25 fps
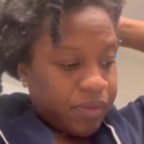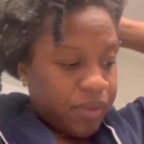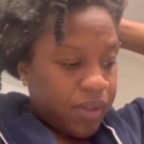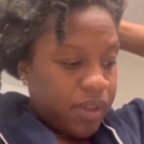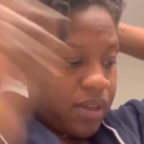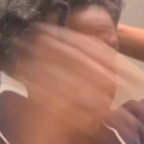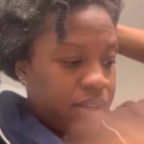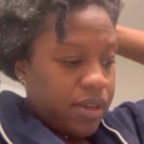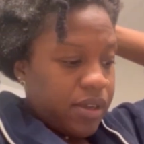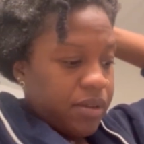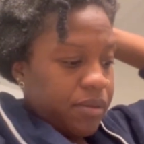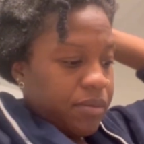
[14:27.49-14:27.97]

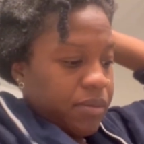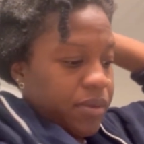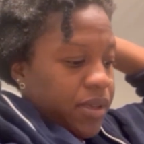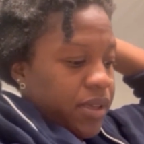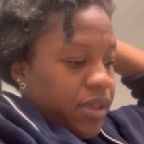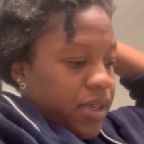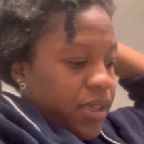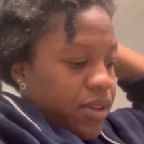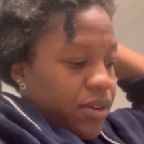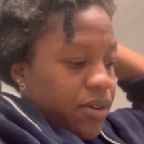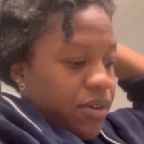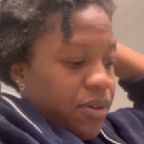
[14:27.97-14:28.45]

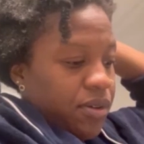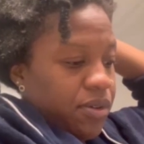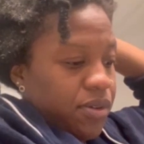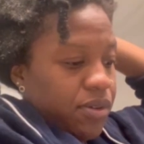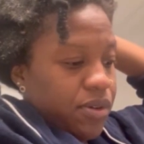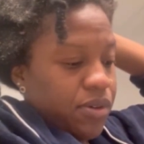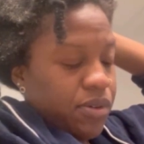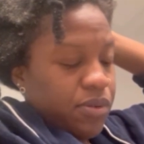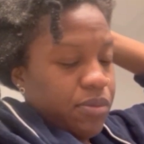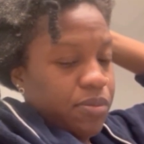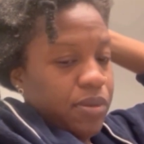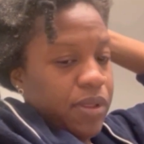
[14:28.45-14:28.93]
and curl
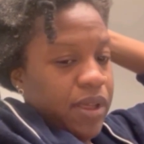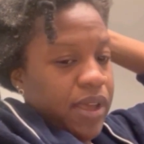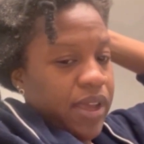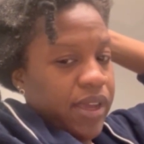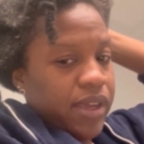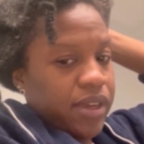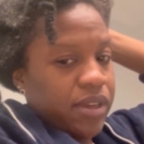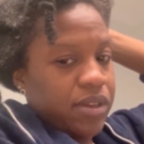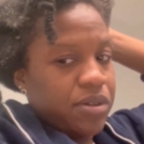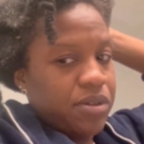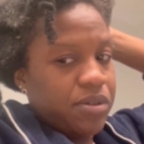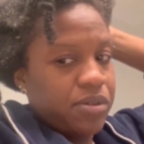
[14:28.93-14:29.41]
code
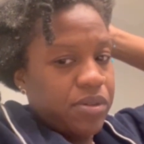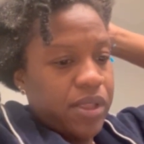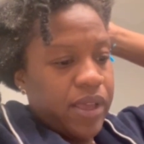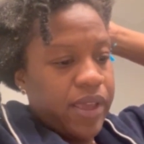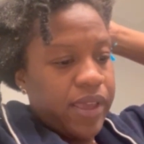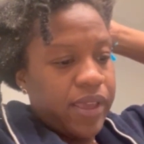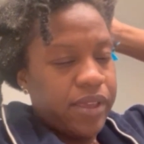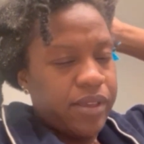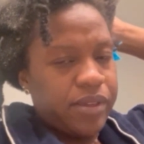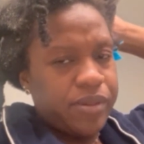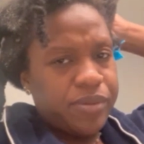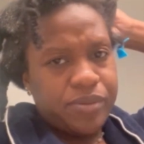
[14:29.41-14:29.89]
black who
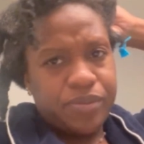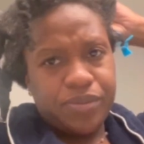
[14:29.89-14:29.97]
like